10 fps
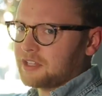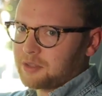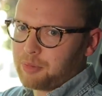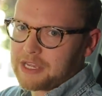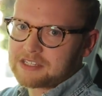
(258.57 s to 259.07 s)

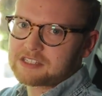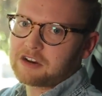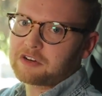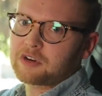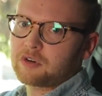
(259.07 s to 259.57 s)
The bass
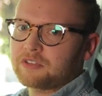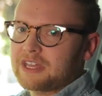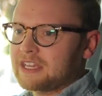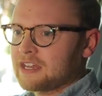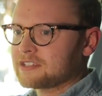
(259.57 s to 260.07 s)
stereo on the
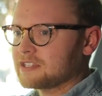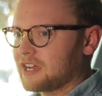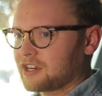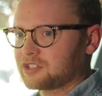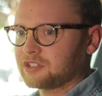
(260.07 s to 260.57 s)
ES is
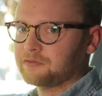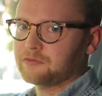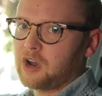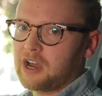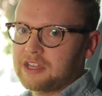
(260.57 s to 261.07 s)
actually
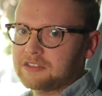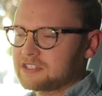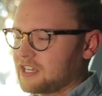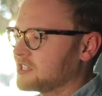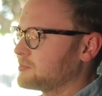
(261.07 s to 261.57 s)
fine, the
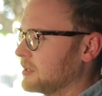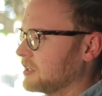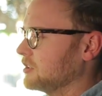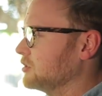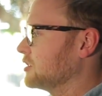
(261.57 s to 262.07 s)
10
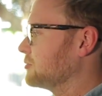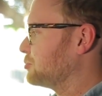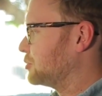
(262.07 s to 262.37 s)
speaker unit,